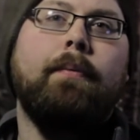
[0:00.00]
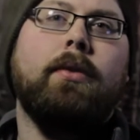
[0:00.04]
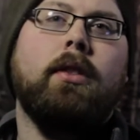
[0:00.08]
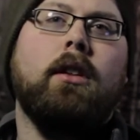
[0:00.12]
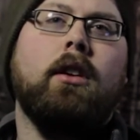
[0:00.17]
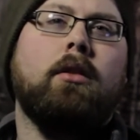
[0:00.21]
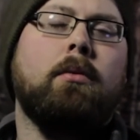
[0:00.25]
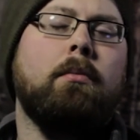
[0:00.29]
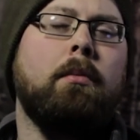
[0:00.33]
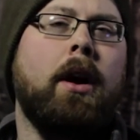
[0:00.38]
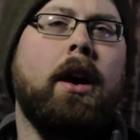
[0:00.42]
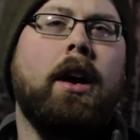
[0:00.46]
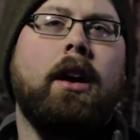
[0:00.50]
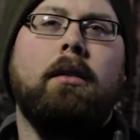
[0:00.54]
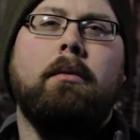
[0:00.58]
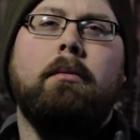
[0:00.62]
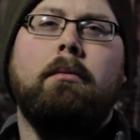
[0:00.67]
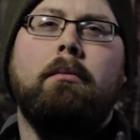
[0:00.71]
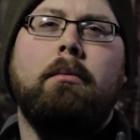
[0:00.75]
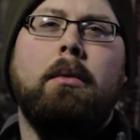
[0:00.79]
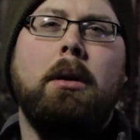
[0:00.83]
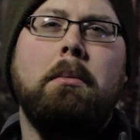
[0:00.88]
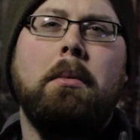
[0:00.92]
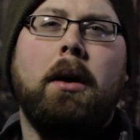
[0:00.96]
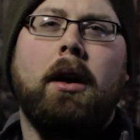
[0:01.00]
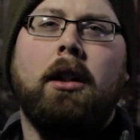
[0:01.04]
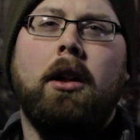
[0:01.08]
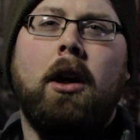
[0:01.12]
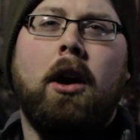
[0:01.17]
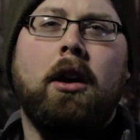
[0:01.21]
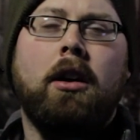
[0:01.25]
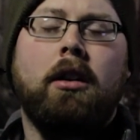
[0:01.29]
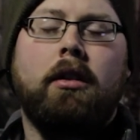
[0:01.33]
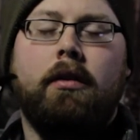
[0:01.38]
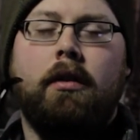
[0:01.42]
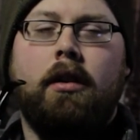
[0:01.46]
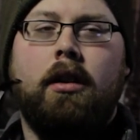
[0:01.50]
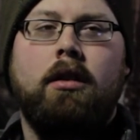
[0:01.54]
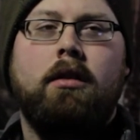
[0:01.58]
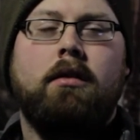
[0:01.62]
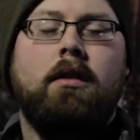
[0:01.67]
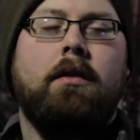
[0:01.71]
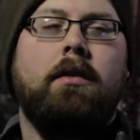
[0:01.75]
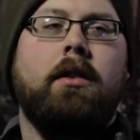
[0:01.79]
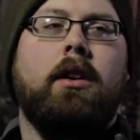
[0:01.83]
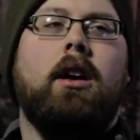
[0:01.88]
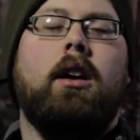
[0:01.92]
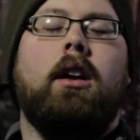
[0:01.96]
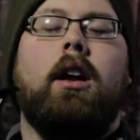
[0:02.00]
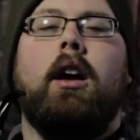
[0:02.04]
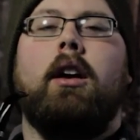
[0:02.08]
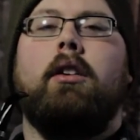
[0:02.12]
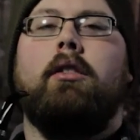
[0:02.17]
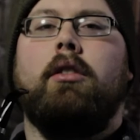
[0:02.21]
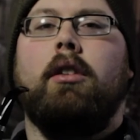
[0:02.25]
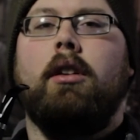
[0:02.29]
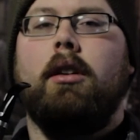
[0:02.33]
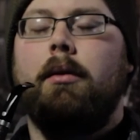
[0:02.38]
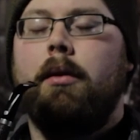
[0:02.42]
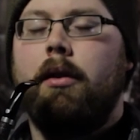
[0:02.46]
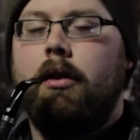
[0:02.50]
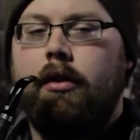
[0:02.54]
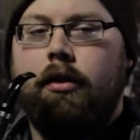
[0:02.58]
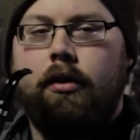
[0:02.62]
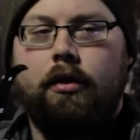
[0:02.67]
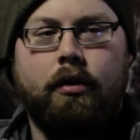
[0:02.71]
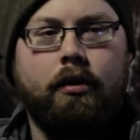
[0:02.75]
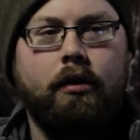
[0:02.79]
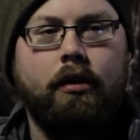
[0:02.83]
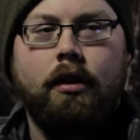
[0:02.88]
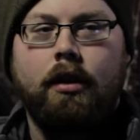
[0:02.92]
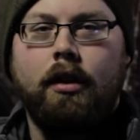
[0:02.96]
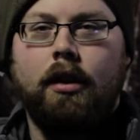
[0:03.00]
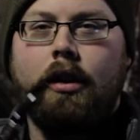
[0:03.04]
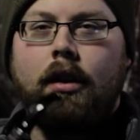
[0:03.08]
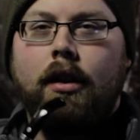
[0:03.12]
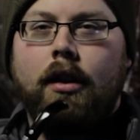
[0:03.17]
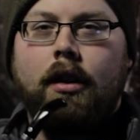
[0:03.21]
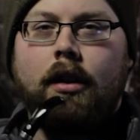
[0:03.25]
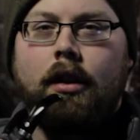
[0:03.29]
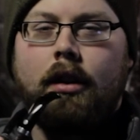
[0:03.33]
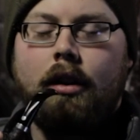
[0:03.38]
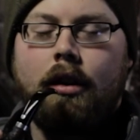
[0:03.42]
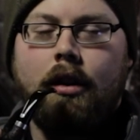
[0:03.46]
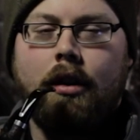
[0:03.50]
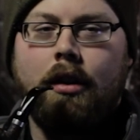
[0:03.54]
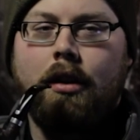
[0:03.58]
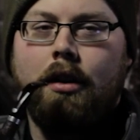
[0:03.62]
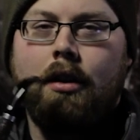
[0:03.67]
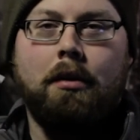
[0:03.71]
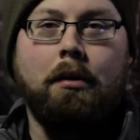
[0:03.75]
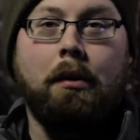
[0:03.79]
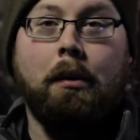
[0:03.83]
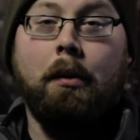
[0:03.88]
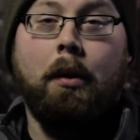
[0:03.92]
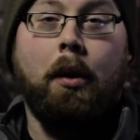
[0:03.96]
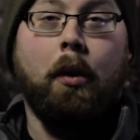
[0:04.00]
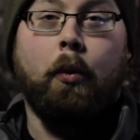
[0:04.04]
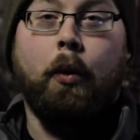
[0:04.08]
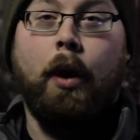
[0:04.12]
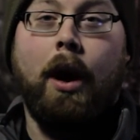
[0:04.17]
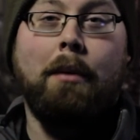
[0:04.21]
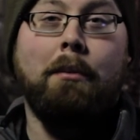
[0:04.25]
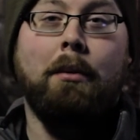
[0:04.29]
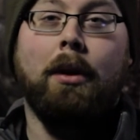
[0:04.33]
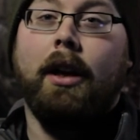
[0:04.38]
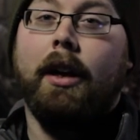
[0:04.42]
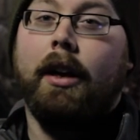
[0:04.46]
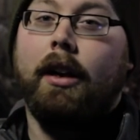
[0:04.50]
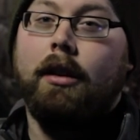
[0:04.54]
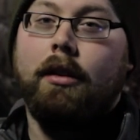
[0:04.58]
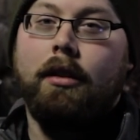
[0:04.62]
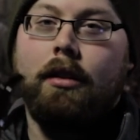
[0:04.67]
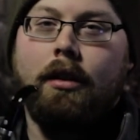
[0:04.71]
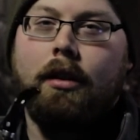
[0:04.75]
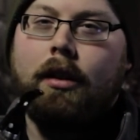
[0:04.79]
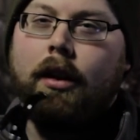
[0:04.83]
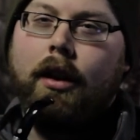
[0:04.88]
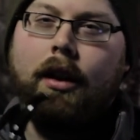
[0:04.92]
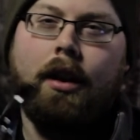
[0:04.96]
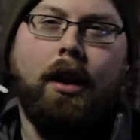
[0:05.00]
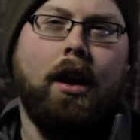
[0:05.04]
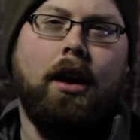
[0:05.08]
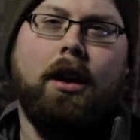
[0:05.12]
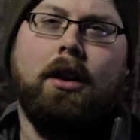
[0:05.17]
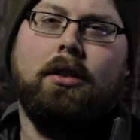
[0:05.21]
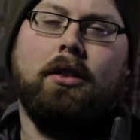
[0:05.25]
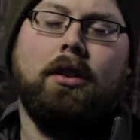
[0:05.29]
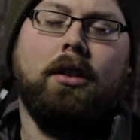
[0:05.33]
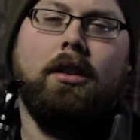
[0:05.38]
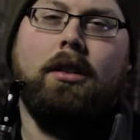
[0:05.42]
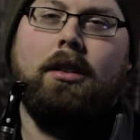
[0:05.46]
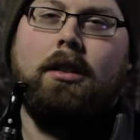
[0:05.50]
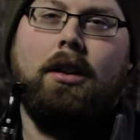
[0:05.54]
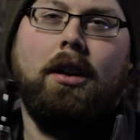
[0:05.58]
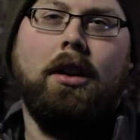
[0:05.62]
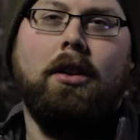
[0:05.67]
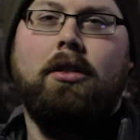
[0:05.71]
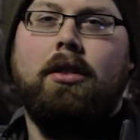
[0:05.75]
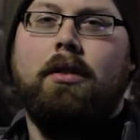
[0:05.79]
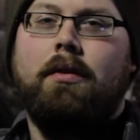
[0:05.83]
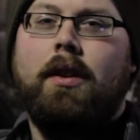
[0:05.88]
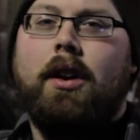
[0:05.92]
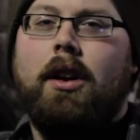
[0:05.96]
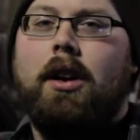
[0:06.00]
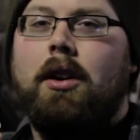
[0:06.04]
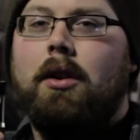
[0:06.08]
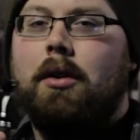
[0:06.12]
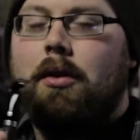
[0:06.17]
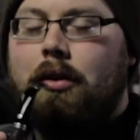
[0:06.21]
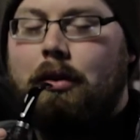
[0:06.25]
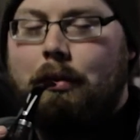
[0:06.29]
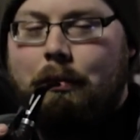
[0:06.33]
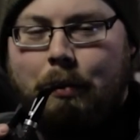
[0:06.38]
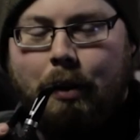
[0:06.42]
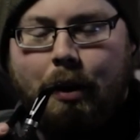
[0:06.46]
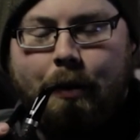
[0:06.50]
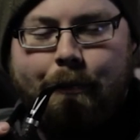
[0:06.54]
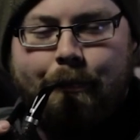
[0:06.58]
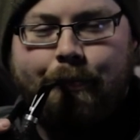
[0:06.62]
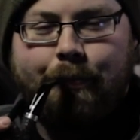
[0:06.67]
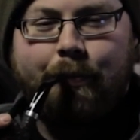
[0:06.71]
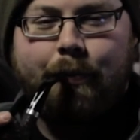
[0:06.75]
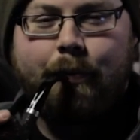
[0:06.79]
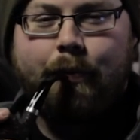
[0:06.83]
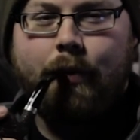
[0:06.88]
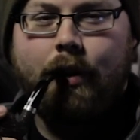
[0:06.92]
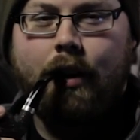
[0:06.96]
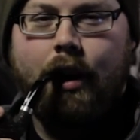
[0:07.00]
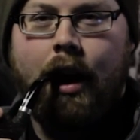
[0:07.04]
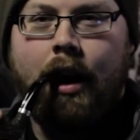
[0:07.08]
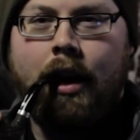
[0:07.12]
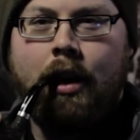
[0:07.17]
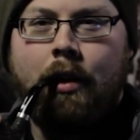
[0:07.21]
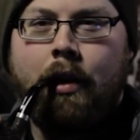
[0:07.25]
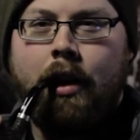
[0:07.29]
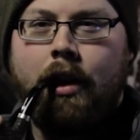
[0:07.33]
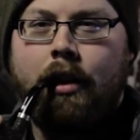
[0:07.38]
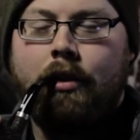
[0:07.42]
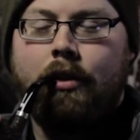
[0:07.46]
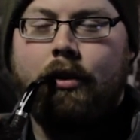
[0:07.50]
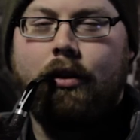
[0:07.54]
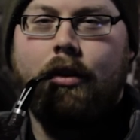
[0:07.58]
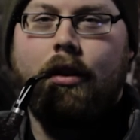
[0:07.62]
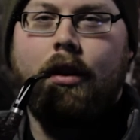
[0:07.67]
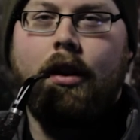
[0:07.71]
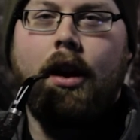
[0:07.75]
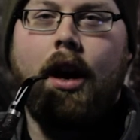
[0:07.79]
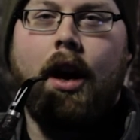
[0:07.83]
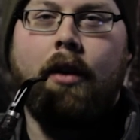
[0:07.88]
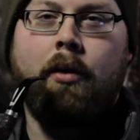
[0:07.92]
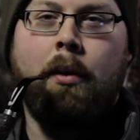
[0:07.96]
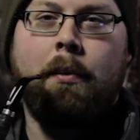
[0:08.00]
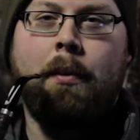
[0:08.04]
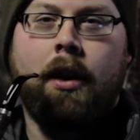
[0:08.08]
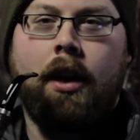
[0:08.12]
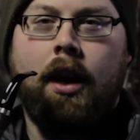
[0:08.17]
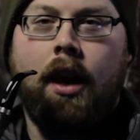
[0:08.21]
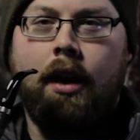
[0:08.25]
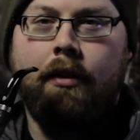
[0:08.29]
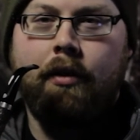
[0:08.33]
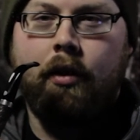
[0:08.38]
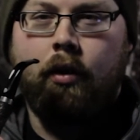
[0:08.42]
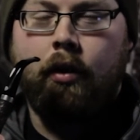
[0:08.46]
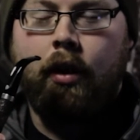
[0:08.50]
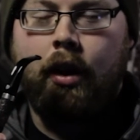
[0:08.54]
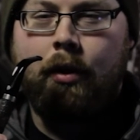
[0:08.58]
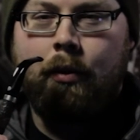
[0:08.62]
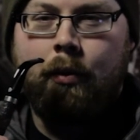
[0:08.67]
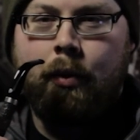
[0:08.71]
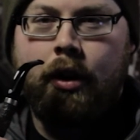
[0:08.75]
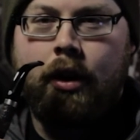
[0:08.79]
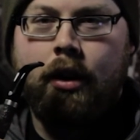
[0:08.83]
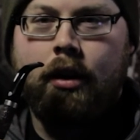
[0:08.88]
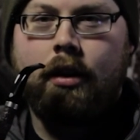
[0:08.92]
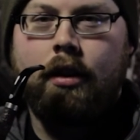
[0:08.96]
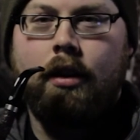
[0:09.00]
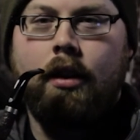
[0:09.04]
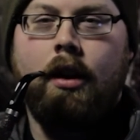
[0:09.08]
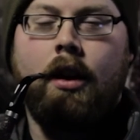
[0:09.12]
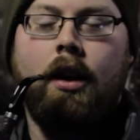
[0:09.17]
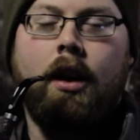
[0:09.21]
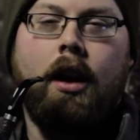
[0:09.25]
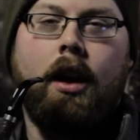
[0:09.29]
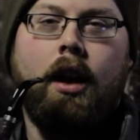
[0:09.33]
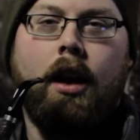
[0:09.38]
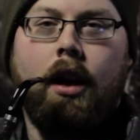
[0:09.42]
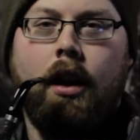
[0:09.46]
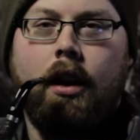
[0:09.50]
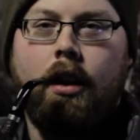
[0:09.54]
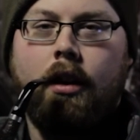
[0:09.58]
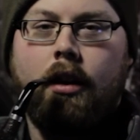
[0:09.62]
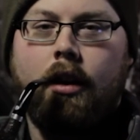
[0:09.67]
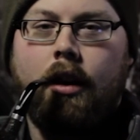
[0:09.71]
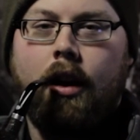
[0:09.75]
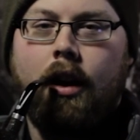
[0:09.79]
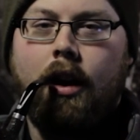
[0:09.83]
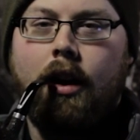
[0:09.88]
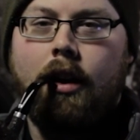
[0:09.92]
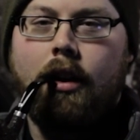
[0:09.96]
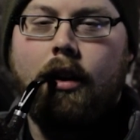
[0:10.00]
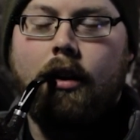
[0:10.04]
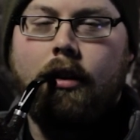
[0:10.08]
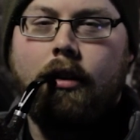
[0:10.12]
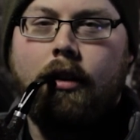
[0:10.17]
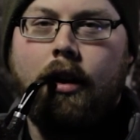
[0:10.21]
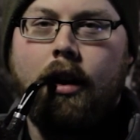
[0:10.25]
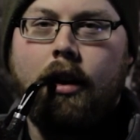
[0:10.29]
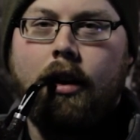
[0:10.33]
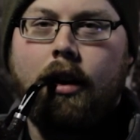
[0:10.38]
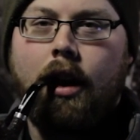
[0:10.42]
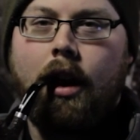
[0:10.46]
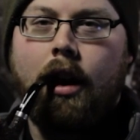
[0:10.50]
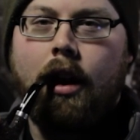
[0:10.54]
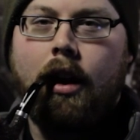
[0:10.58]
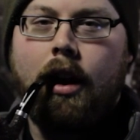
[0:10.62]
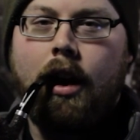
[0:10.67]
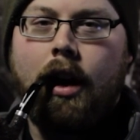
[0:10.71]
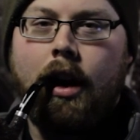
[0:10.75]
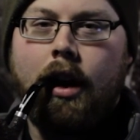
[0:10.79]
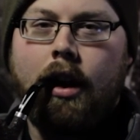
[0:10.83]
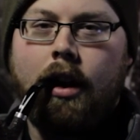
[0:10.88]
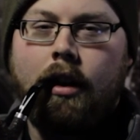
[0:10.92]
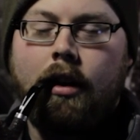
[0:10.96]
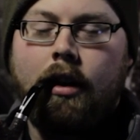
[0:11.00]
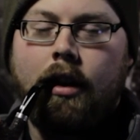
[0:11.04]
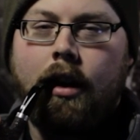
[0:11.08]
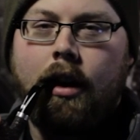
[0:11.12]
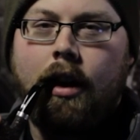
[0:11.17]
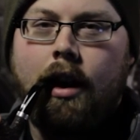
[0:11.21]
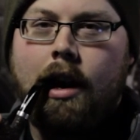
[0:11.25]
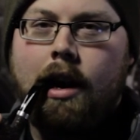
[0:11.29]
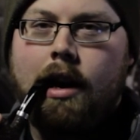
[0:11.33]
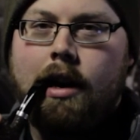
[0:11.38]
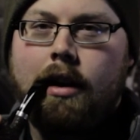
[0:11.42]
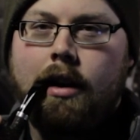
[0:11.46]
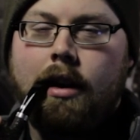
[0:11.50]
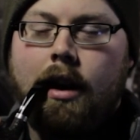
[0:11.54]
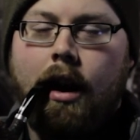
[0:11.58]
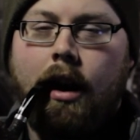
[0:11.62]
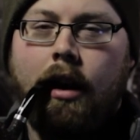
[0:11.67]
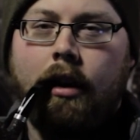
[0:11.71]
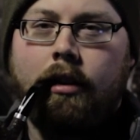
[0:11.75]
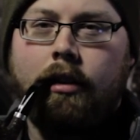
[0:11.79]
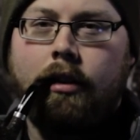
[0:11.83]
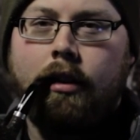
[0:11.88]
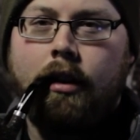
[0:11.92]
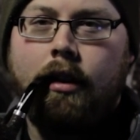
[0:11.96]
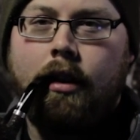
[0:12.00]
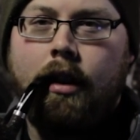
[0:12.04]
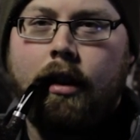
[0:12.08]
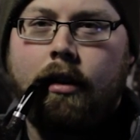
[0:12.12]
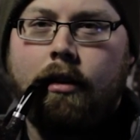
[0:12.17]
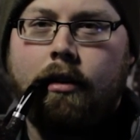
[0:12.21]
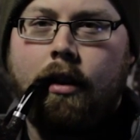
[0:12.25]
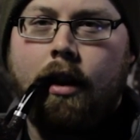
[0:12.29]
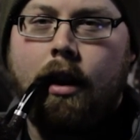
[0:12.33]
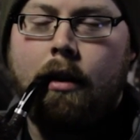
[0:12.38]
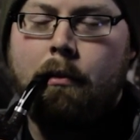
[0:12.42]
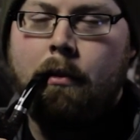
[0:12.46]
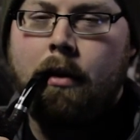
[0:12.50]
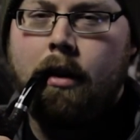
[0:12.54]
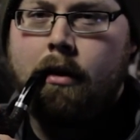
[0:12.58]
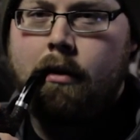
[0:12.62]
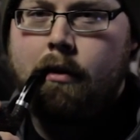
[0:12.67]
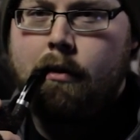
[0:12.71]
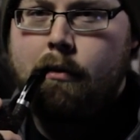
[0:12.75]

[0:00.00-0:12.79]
This may be my longest video I've ever done, actually, which, rambling. I guess it gets you videos. But anyways, everybody have a great week, and take care, and I'll see you next time.